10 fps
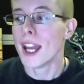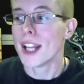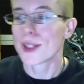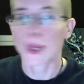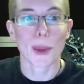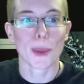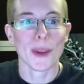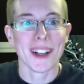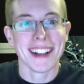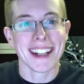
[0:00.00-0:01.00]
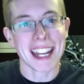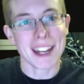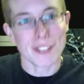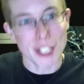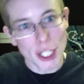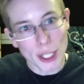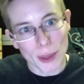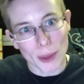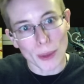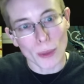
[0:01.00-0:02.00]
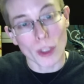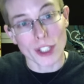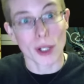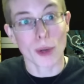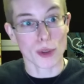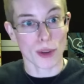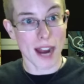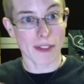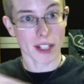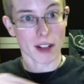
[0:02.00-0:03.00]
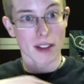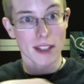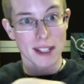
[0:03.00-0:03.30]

So, if you were to go traveling on this